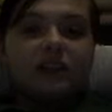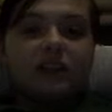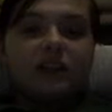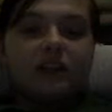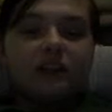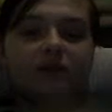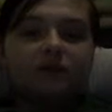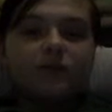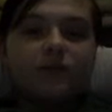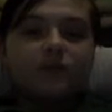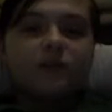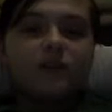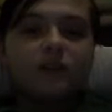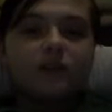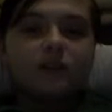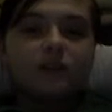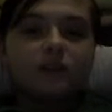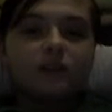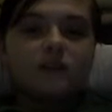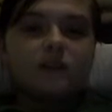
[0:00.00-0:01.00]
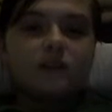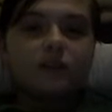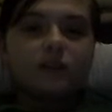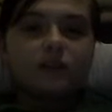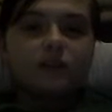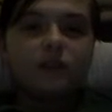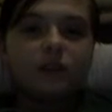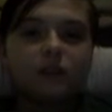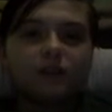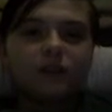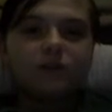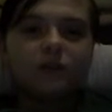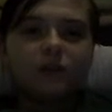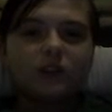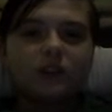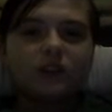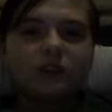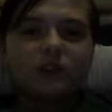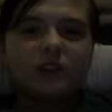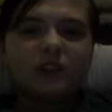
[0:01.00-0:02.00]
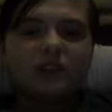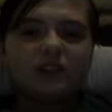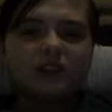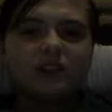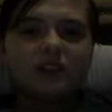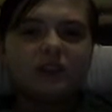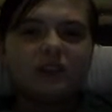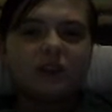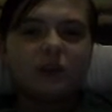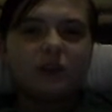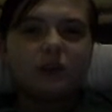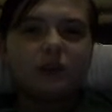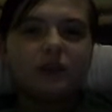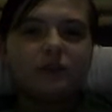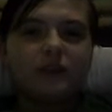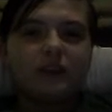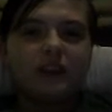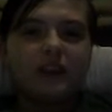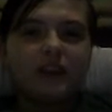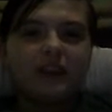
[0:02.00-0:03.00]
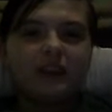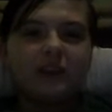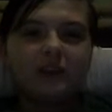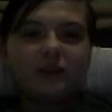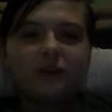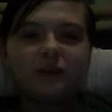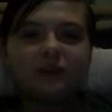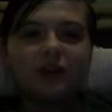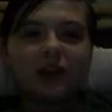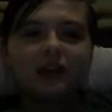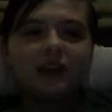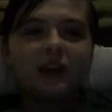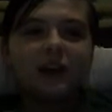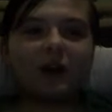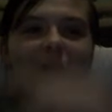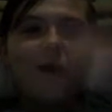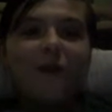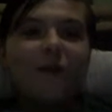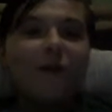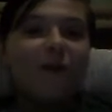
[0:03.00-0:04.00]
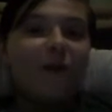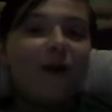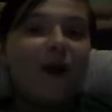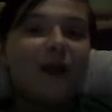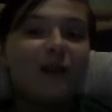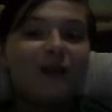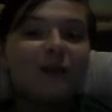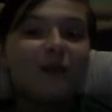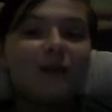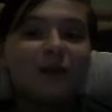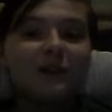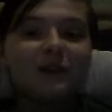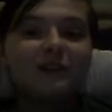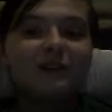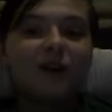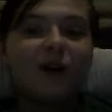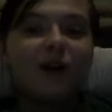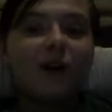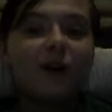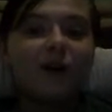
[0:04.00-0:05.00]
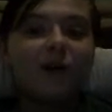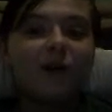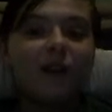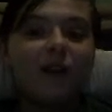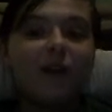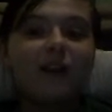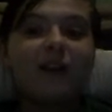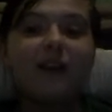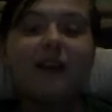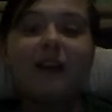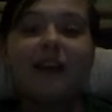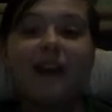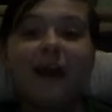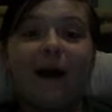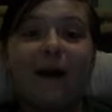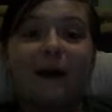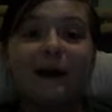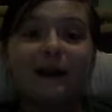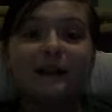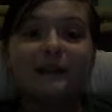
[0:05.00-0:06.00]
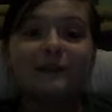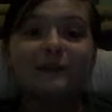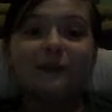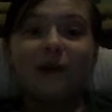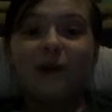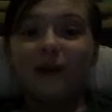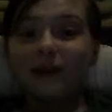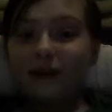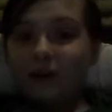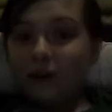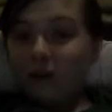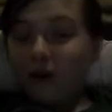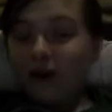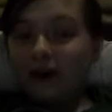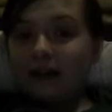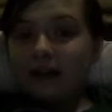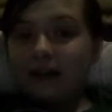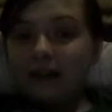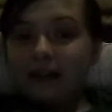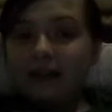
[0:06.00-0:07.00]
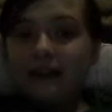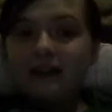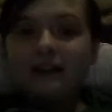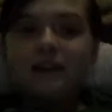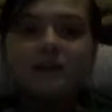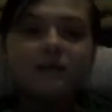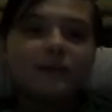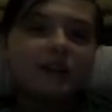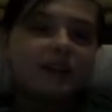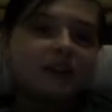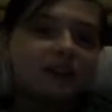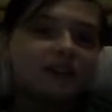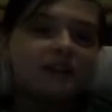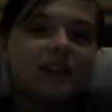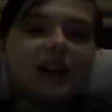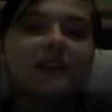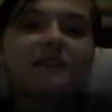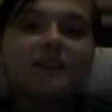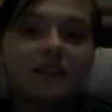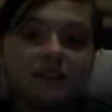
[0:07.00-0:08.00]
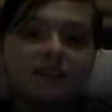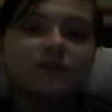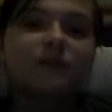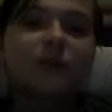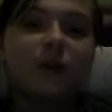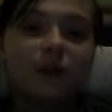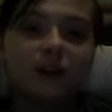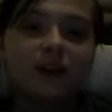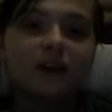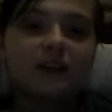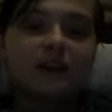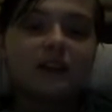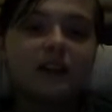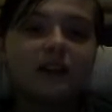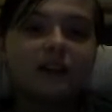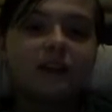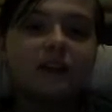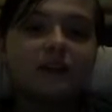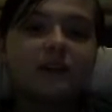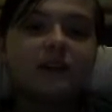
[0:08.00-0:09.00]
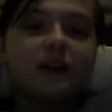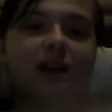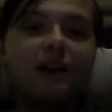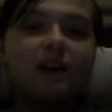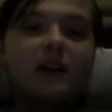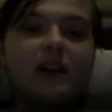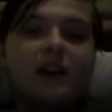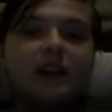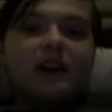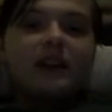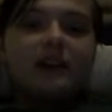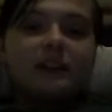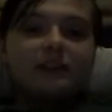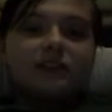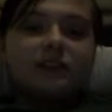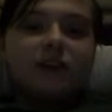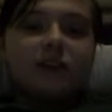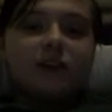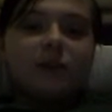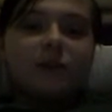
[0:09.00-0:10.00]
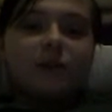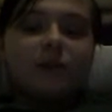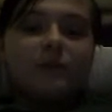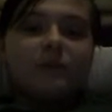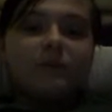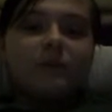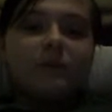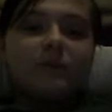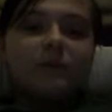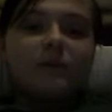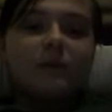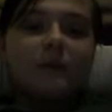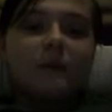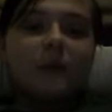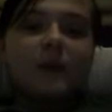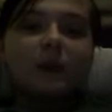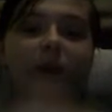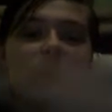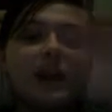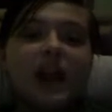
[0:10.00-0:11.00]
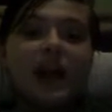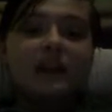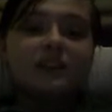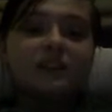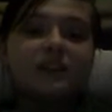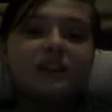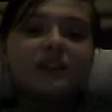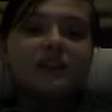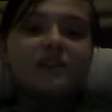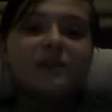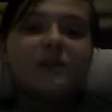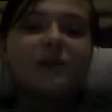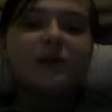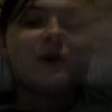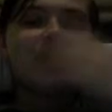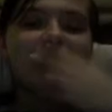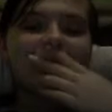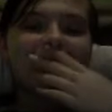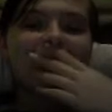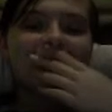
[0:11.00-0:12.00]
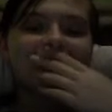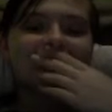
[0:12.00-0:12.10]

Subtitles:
for some reason we just didn't go through with it, and the girl was like, why don't we call 911? Because that's a smart idea. And so we actually do it. We actually